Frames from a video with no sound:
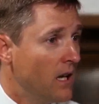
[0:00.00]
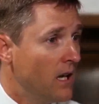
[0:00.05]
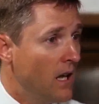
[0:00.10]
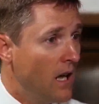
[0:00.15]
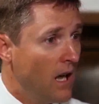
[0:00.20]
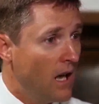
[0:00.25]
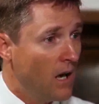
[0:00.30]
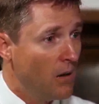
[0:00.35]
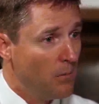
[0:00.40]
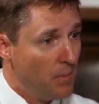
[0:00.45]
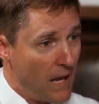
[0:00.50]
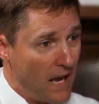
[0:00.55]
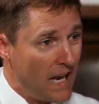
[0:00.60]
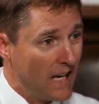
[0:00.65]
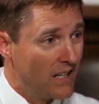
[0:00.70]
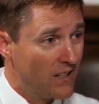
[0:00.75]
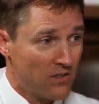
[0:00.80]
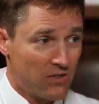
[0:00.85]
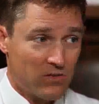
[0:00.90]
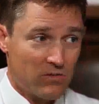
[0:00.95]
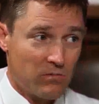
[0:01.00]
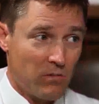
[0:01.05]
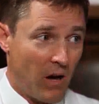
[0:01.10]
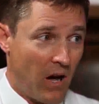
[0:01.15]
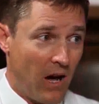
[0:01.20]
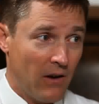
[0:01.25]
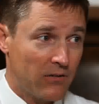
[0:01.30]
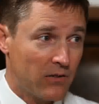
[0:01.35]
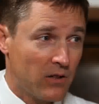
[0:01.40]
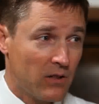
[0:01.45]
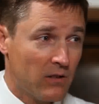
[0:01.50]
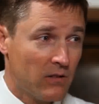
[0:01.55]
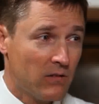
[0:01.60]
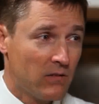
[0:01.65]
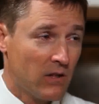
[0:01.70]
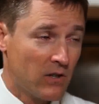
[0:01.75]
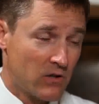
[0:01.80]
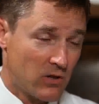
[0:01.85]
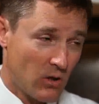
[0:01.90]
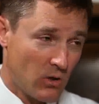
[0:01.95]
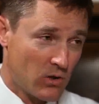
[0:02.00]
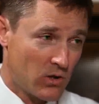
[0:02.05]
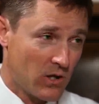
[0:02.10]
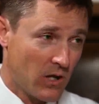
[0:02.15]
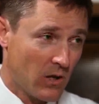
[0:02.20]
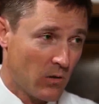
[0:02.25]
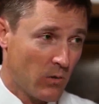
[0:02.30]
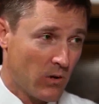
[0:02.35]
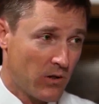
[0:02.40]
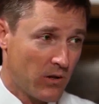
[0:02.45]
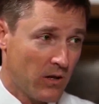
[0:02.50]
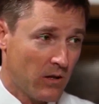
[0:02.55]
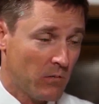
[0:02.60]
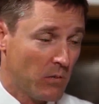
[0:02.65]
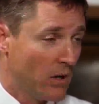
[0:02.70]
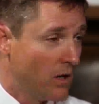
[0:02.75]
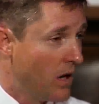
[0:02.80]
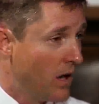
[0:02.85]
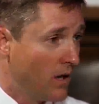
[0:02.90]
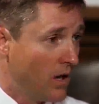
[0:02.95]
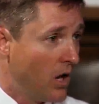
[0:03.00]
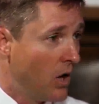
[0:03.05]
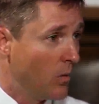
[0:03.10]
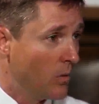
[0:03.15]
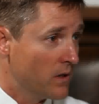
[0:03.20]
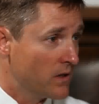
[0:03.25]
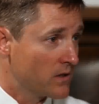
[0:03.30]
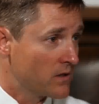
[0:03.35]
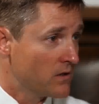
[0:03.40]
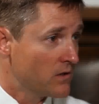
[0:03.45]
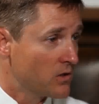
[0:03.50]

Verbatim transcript: Uh, pain is often associated with it, but not always,